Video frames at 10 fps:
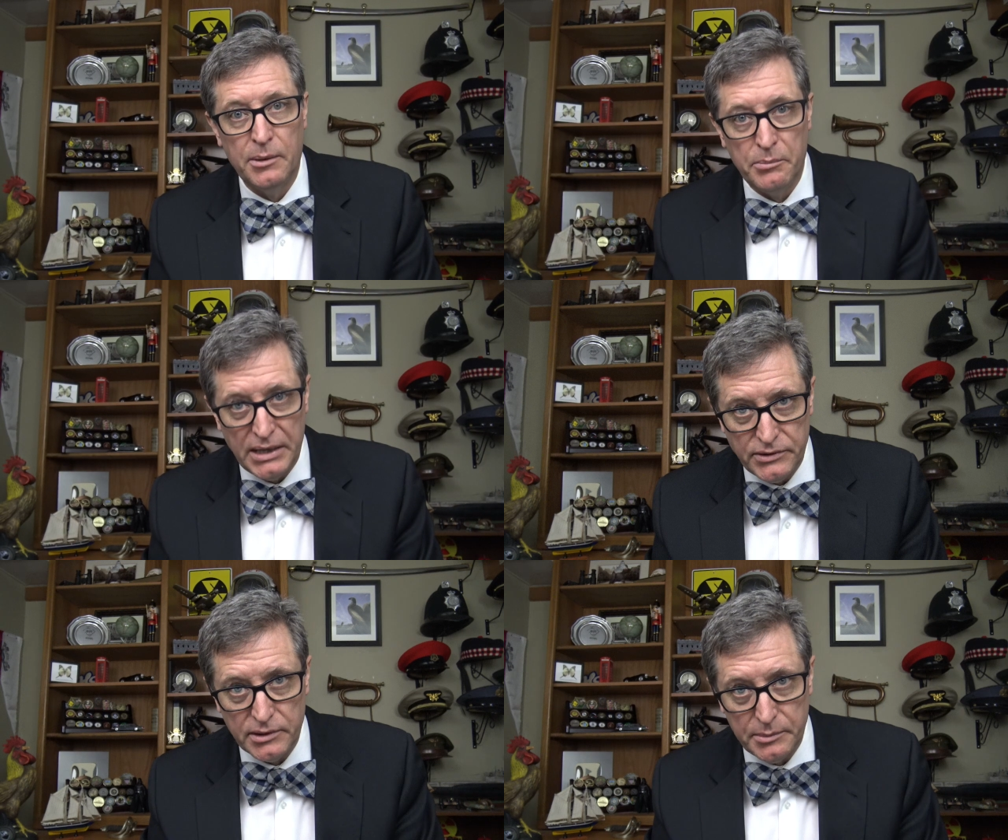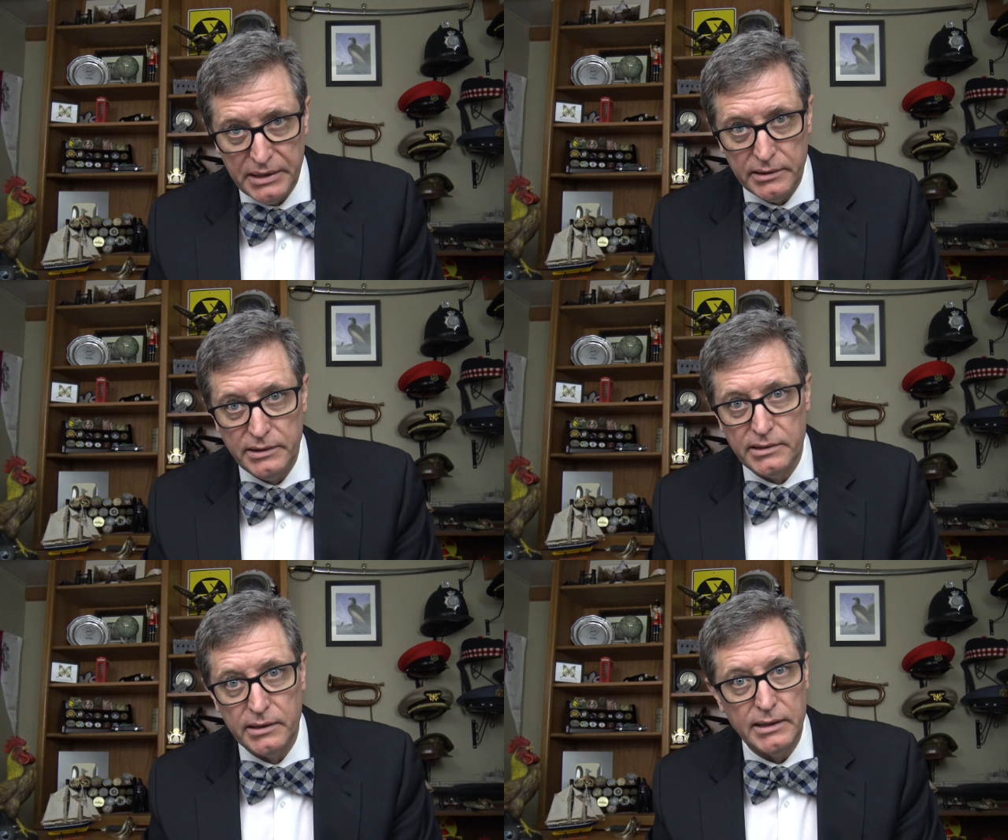Mason
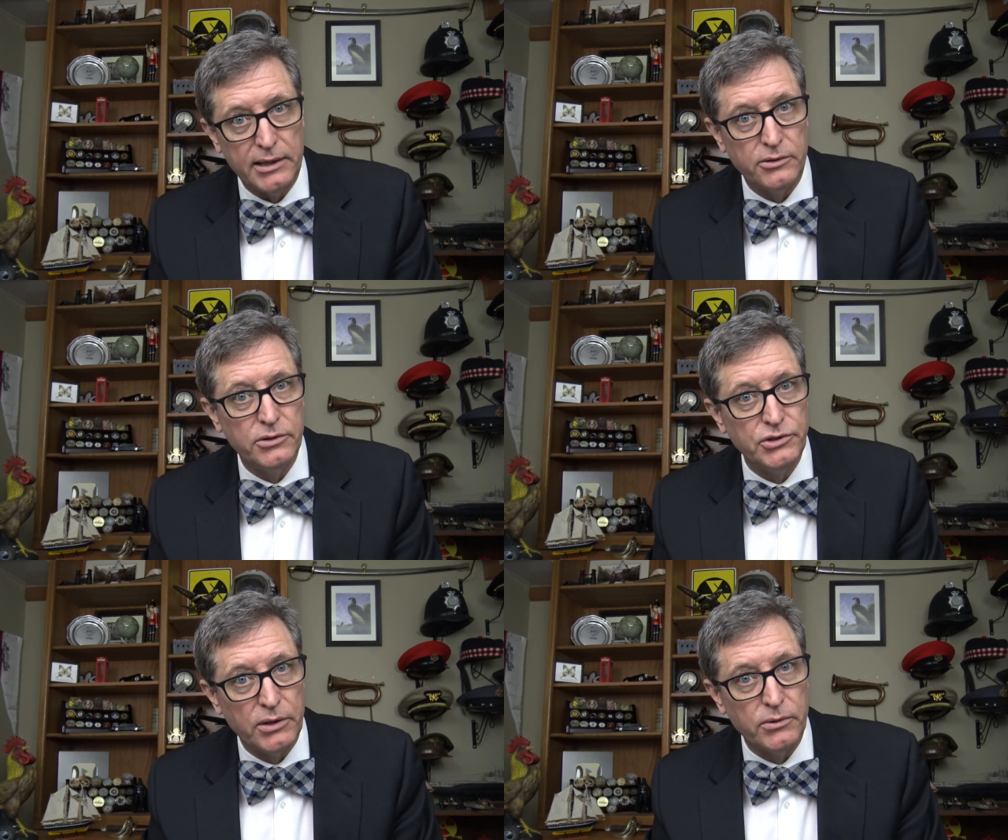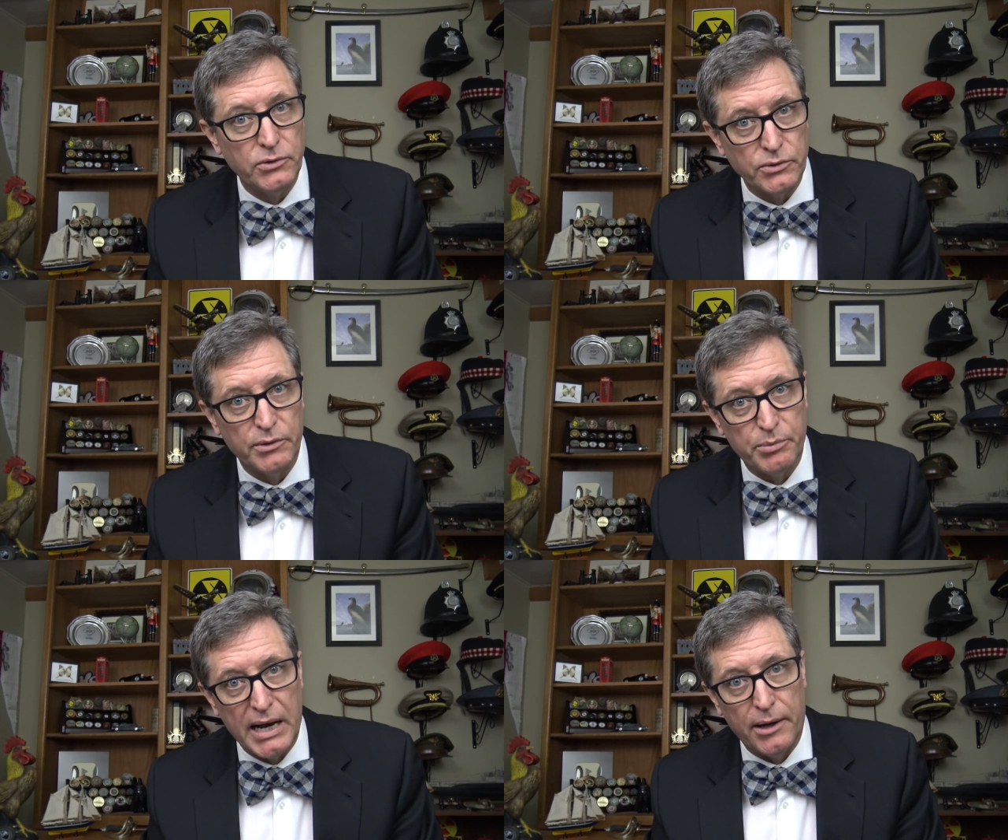immediately sent a letter to General
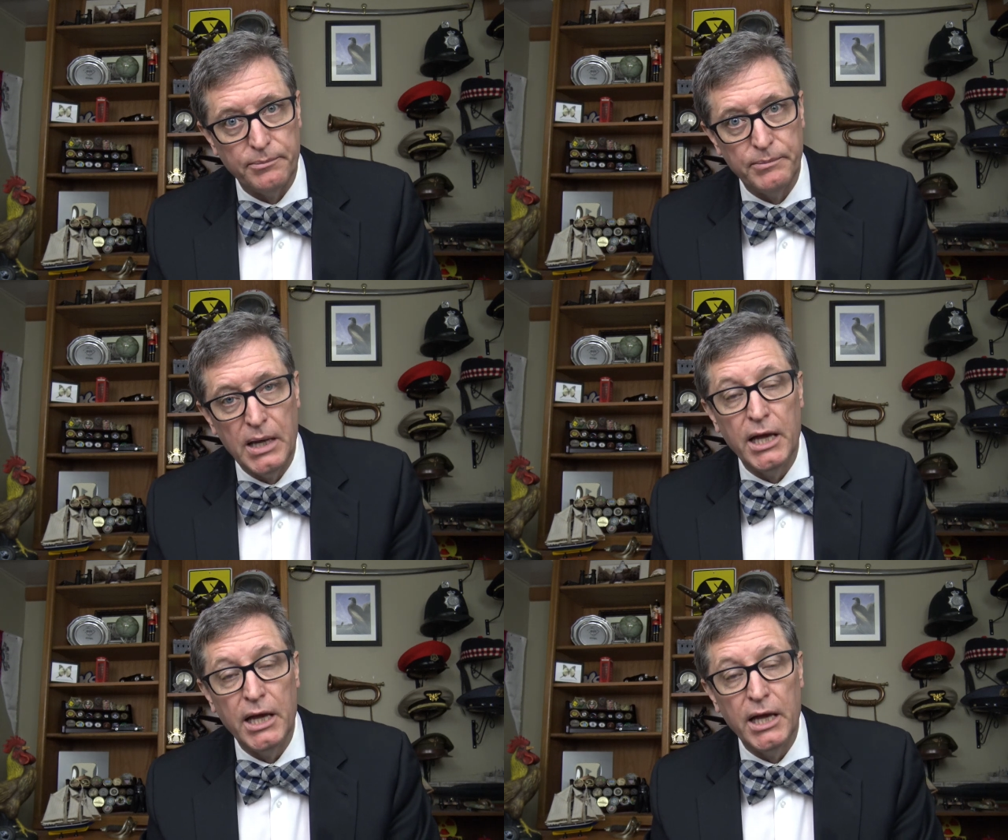Joseph Brown.